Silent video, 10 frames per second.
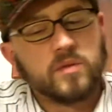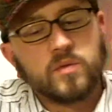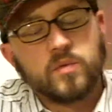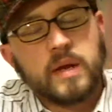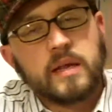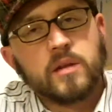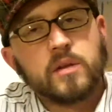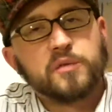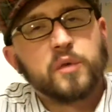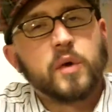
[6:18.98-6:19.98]
the regular
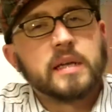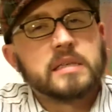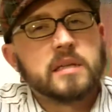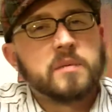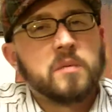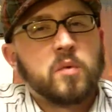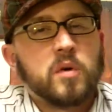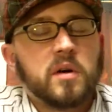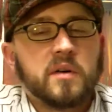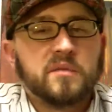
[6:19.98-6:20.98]
Laphroaig, it's a little bit
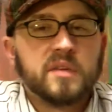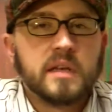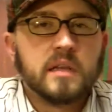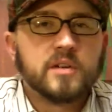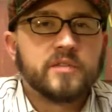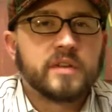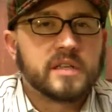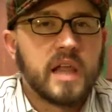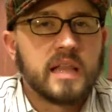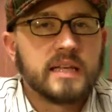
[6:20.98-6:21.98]
more vanilla driven.
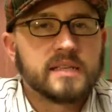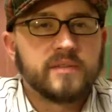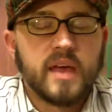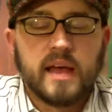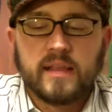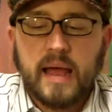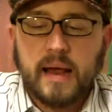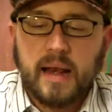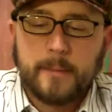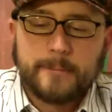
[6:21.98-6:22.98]
There's a lot less of
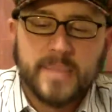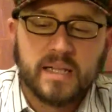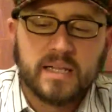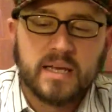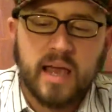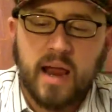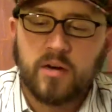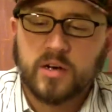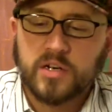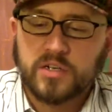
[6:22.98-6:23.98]
that kind of milky
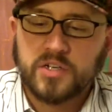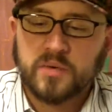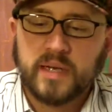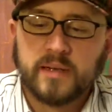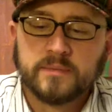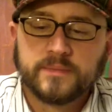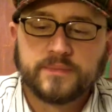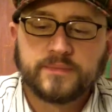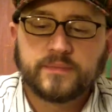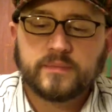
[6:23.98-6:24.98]
character to it
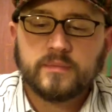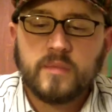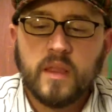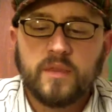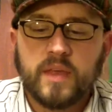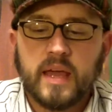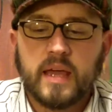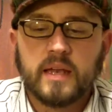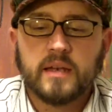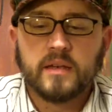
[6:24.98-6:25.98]

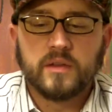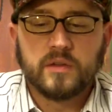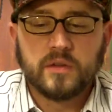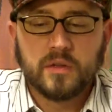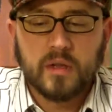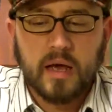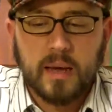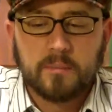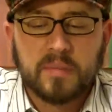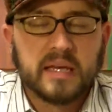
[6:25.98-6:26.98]
than
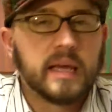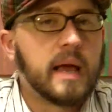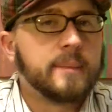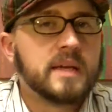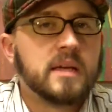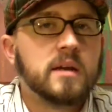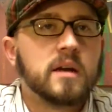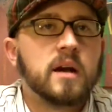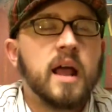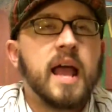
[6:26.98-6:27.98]
I'm picking up
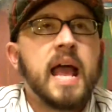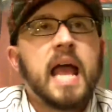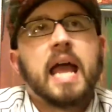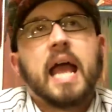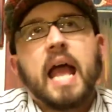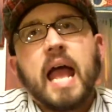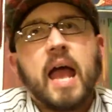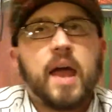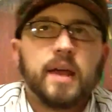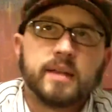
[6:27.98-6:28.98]
here.
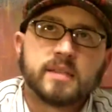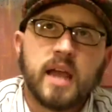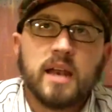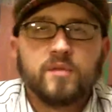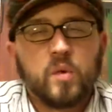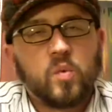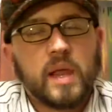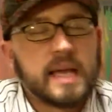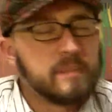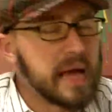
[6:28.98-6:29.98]
And it's kind of
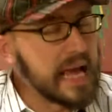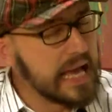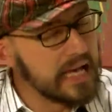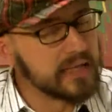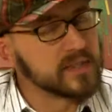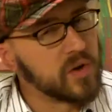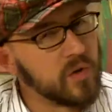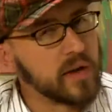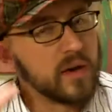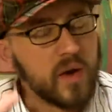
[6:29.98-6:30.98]
like in my head, it's
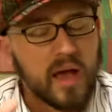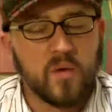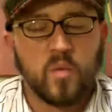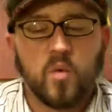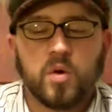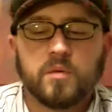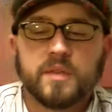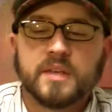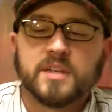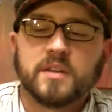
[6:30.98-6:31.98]
going at war
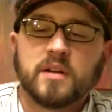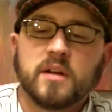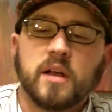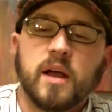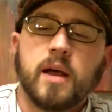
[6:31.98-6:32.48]
with each other.